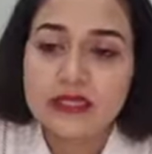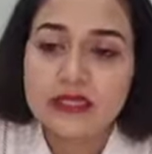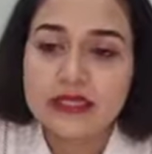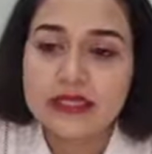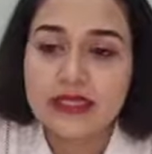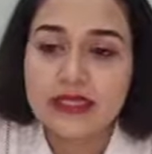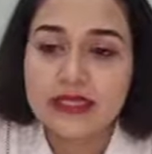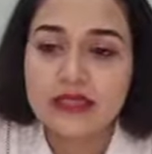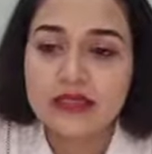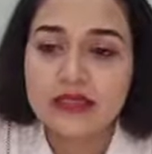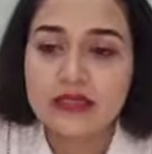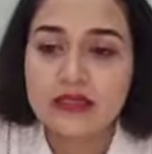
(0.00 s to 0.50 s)

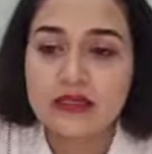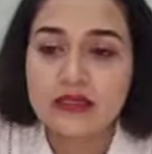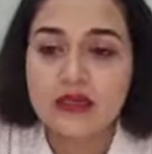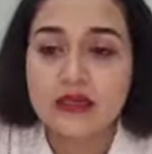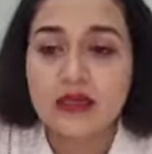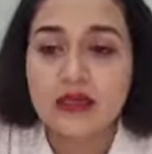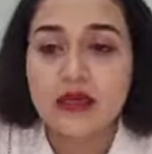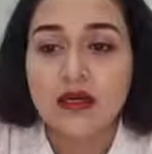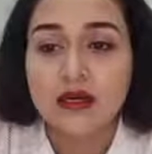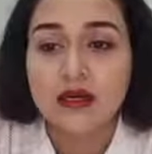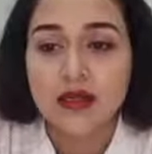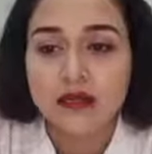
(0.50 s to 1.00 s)
Then
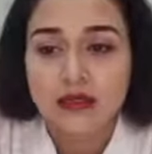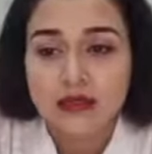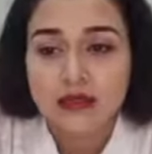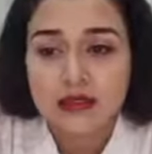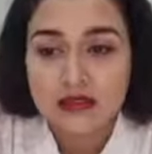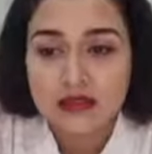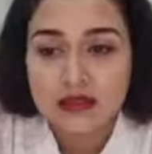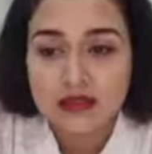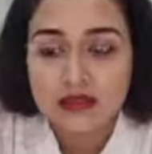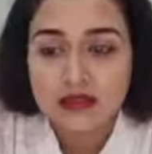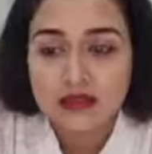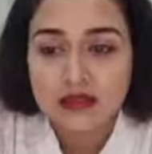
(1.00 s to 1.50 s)

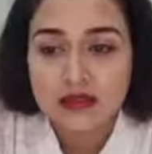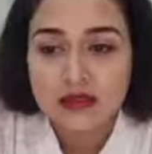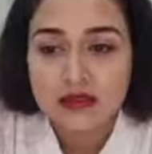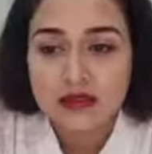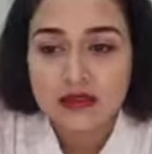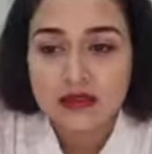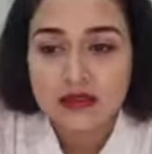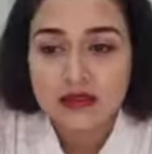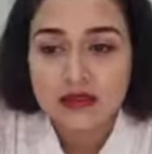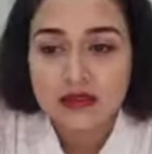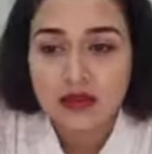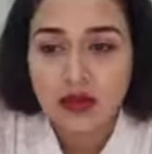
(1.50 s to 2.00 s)
another